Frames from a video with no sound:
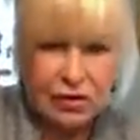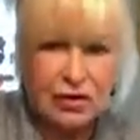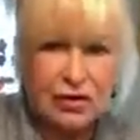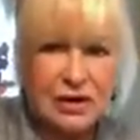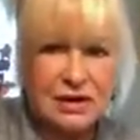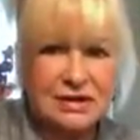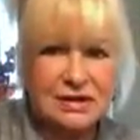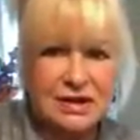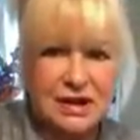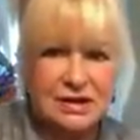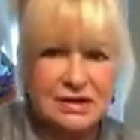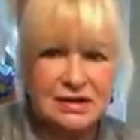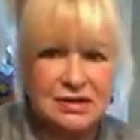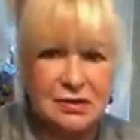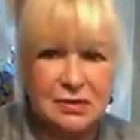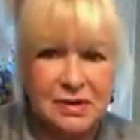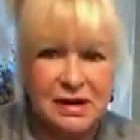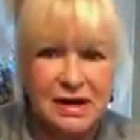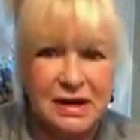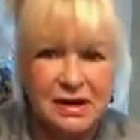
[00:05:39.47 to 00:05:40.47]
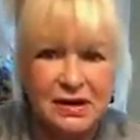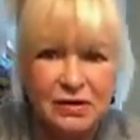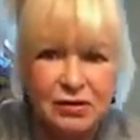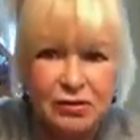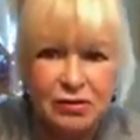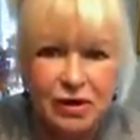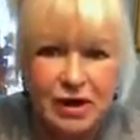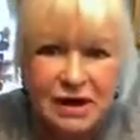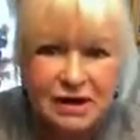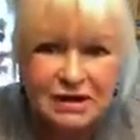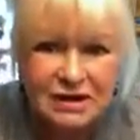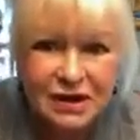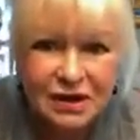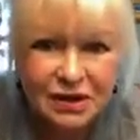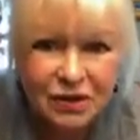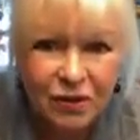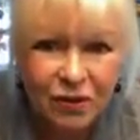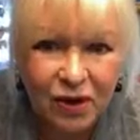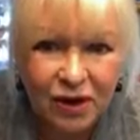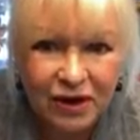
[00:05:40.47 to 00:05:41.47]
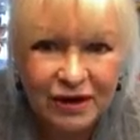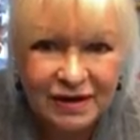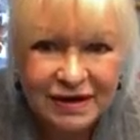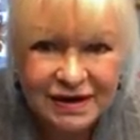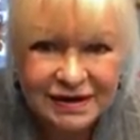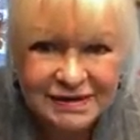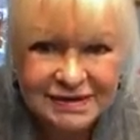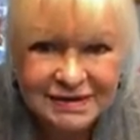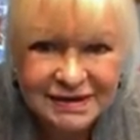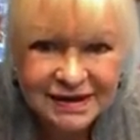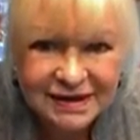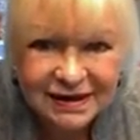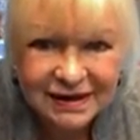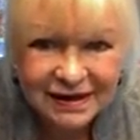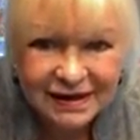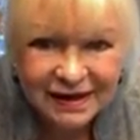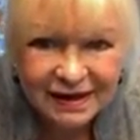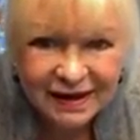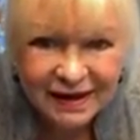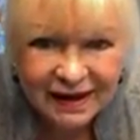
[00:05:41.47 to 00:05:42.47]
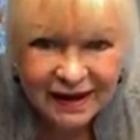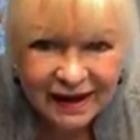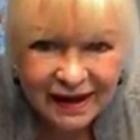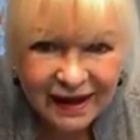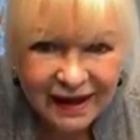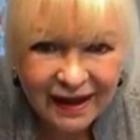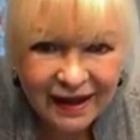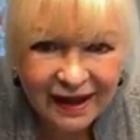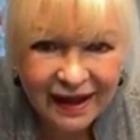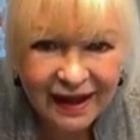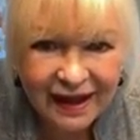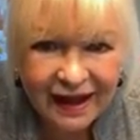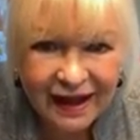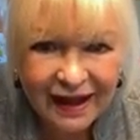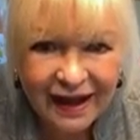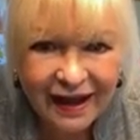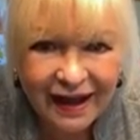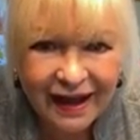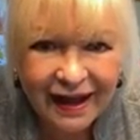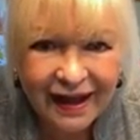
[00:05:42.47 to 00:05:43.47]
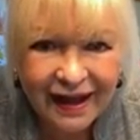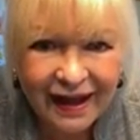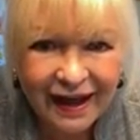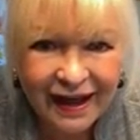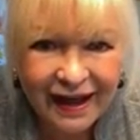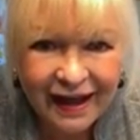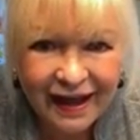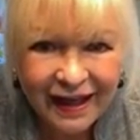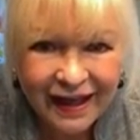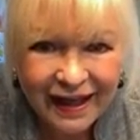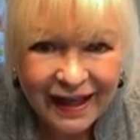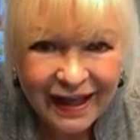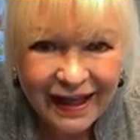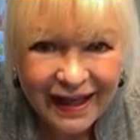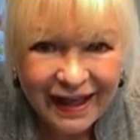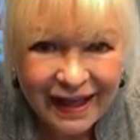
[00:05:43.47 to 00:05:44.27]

heard, it's got so many great qualities. I